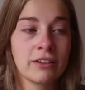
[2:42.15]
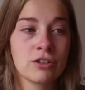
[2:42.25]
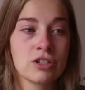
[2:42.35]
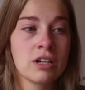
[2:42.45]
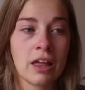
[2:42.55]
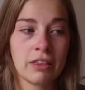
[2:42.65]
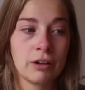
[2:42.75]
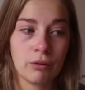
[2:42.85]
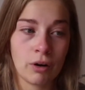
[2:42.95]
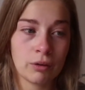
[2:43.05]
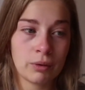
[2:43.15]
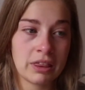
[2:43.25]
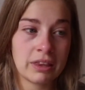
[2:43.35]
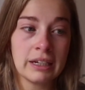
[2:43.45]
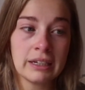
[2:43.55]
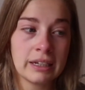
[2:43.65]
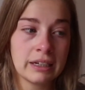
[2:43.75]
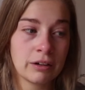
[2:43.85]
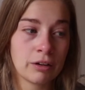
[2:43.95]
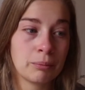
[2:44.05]
There's nothing wrong with
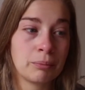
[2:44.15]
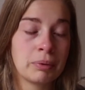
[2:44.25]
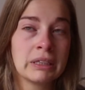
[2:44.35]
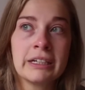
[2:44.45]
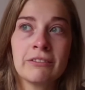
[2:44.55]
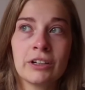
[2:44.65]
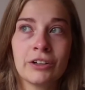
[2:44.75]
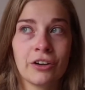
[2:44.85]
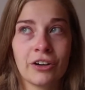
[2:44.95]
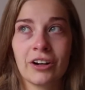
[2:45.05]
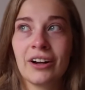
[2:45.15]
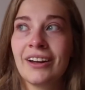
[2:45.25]
thinking or believing or